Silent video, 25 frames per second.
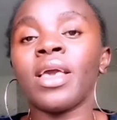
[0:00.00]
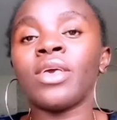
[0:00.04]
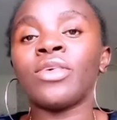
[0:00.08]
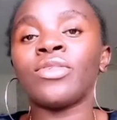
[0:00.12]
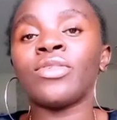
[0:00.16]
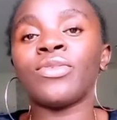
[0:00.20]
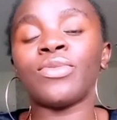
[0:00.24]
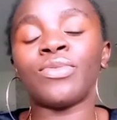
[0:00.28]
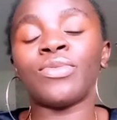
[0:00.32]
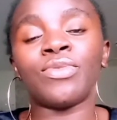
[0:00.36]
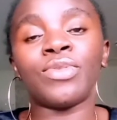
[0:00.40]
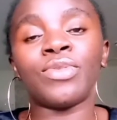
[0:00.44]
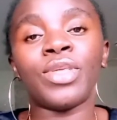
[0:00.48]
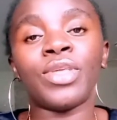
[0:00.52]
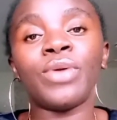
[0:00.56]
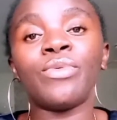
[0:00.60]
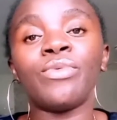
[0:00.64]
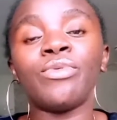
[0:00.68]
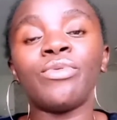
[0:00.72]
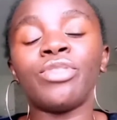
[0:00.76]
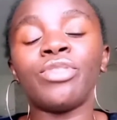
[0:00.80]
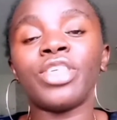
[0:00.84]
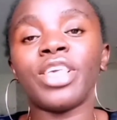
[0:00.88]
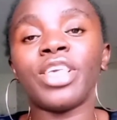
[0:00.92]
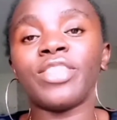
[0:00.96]
So today
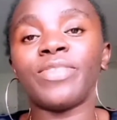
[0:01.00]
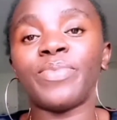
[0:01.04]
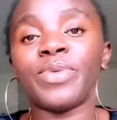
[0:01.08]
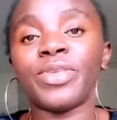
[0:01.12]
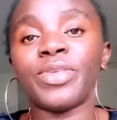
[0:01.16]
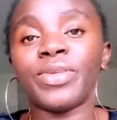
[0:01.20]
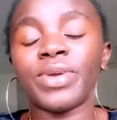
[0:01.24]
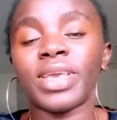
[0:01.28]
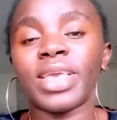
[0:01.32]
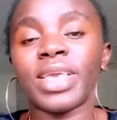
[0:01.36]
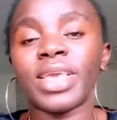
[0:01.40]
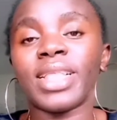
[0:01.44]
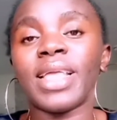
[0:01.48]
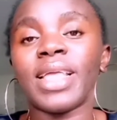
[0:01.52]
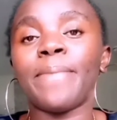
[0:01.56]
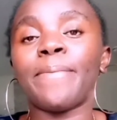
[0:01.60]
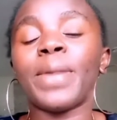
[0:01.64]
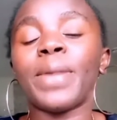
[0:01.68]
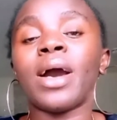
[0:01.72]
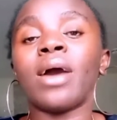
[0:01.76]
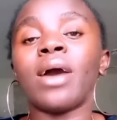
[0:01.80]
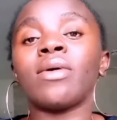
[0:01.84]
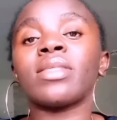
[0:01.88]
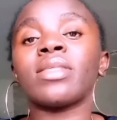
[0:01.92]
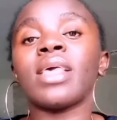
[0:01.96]
we'll just be talking
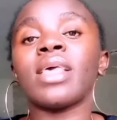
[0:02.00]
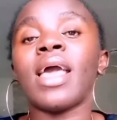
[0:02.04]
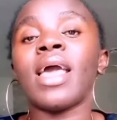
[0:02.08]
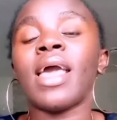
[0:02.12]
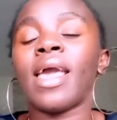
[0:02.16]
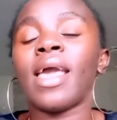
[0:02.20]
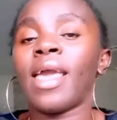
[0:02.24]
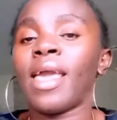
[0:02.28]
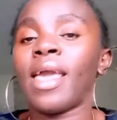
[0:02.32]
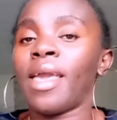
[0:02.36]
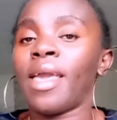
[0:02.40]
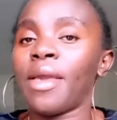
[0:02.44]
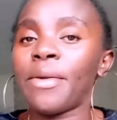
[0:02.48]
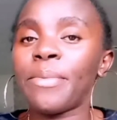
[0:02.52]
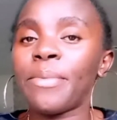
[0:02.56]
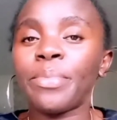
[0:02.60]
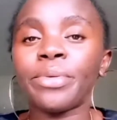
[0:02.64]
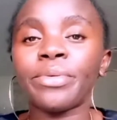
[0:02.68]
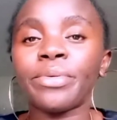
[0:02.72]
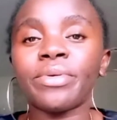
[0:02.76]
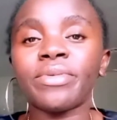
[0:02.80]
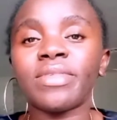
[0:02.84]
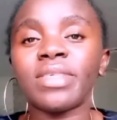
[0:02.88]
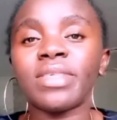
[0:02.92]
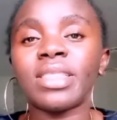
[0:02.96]
about hair
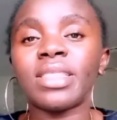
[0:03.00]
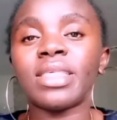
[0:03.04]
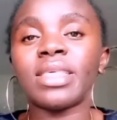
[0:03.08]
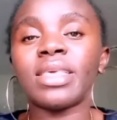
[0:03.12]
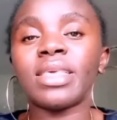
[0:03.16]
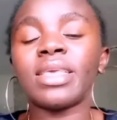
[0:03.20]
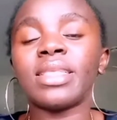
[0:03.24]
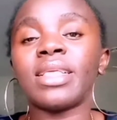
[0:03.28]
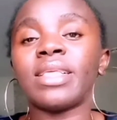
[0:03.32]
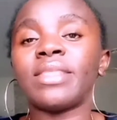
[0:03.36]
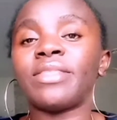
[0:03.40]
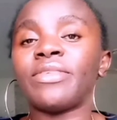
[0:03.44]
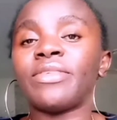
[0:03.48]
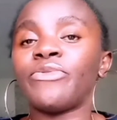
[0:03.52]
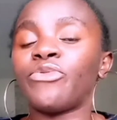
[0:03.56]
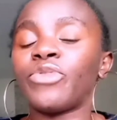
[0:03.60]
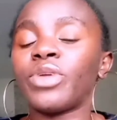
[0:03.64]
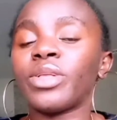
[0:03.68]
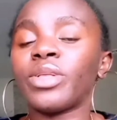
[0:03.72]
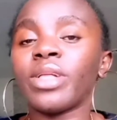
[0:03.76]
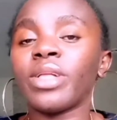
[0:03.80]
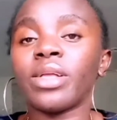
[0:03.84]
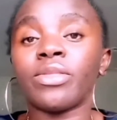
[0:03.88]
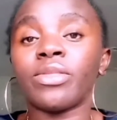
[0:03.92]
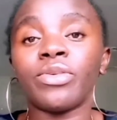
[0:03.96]
porosity, the
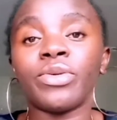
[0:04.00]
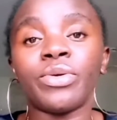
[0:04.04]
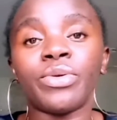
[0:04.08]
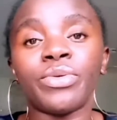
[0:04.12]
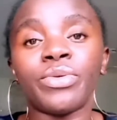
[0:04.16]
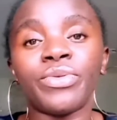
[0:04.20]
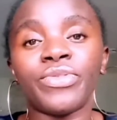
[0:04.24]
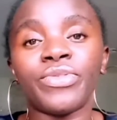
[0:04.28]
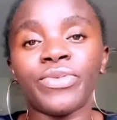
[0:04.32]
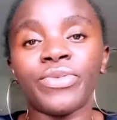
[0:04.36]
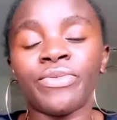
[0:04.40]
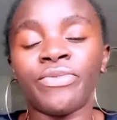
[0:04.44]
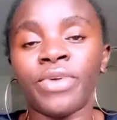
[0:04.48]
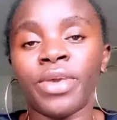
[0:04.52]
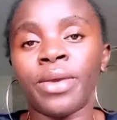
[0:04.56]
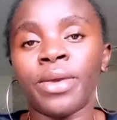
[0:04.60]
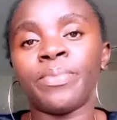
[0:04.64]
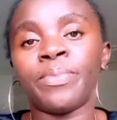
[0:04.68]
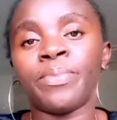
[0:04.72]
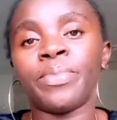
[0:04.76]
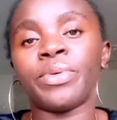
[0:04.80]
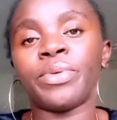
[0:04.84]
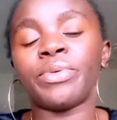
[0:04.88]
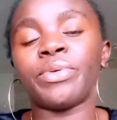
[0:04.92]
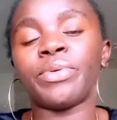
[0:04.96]
different categories of hair
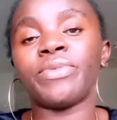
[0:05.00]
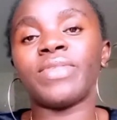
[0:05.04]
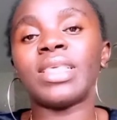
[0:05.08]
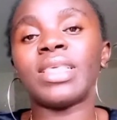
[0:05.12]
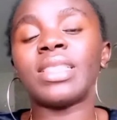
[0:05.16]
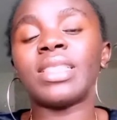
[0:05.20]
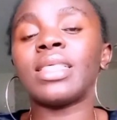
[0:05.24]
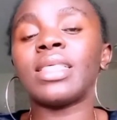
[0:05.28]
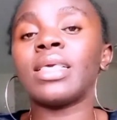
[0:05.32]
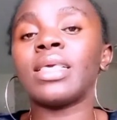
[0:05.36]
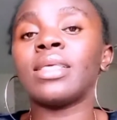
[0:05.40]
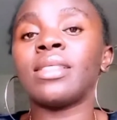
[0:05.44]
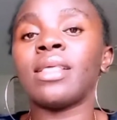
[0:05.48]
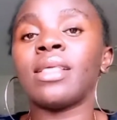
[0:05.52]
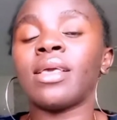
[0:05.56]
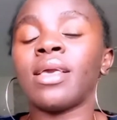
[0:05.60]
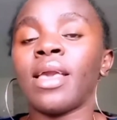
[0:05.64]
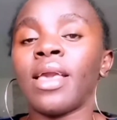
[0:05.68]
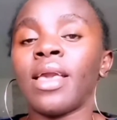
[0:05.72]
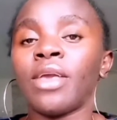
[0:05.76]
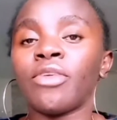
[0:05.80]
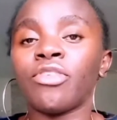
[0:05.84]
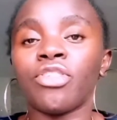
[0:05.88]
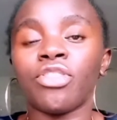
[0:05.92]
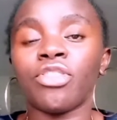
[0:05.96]
porosity, the
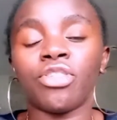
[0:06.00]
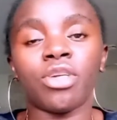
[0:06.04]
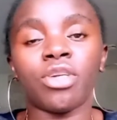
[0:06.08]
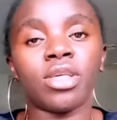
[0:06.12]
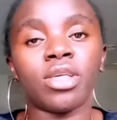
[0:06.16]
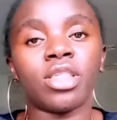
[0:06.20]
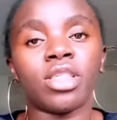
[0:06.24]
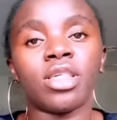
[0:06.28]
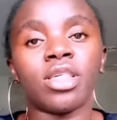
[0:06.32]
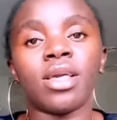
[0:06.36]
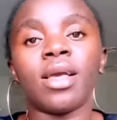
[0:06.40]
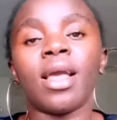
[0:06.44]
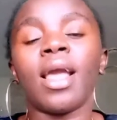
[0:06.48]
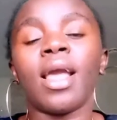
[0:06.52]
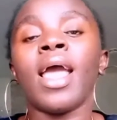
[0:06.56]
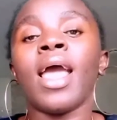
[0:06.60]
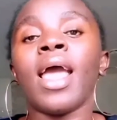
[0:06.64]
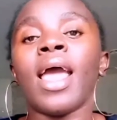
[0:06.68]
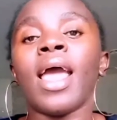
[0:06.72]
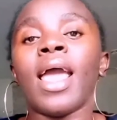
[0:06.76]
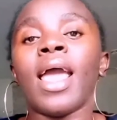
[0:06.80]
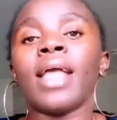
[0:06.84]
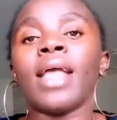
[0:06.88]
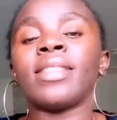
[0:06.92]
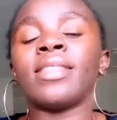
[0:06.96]
hair structure,
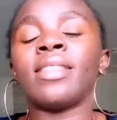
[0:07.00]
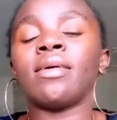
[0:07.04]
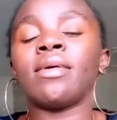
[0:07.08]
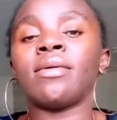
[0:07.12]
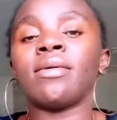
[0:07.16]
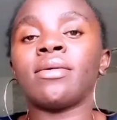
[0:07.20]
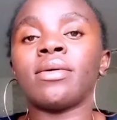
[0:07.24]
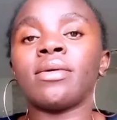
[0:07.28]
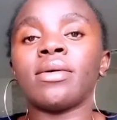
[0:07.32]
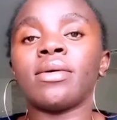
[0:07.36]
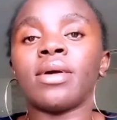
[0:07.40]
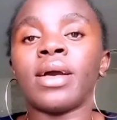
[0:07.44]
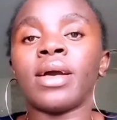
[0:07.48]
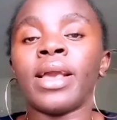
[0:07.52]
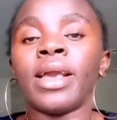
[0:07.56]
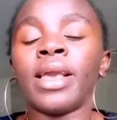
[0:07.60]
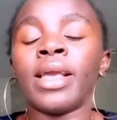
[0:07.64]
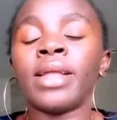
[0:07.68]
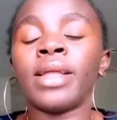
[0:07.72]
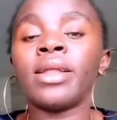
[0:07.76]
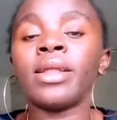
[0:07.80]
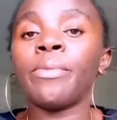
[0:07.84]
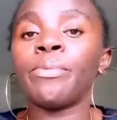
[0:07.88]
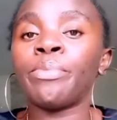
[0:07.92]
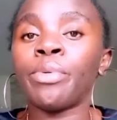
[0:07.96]
the
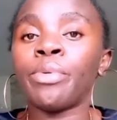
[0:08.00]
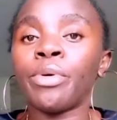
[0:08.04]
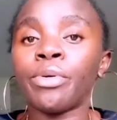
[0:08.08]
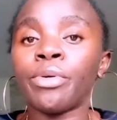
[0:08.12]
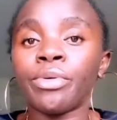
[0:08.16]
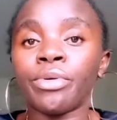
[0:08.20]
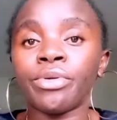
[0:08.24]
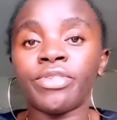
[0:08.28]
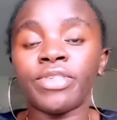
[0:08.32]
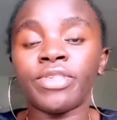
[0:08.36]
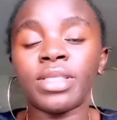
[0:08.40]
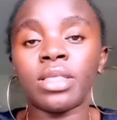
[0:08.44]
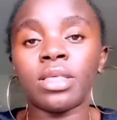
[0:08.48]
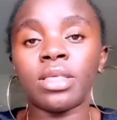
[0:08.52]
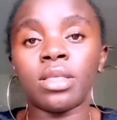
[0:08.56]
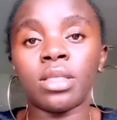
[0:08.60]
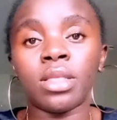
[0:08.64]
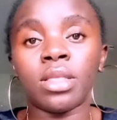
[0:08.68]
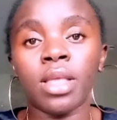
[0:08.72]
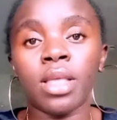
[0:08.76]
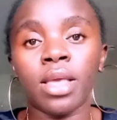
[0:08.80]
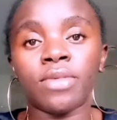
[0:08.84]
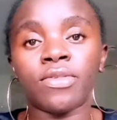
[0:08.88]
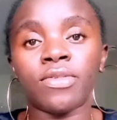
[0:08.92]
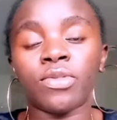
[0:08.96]
iron porosity
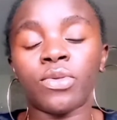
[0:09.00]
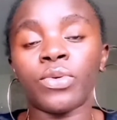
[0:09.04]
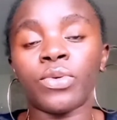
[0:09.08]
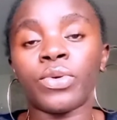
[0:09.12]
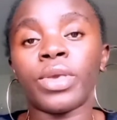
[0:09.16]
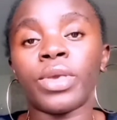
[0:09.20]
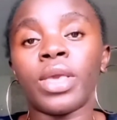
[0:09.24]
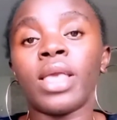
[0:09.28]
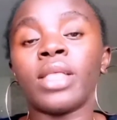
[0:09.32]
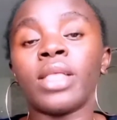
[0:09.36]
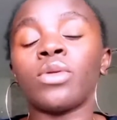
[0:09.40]
test, okay?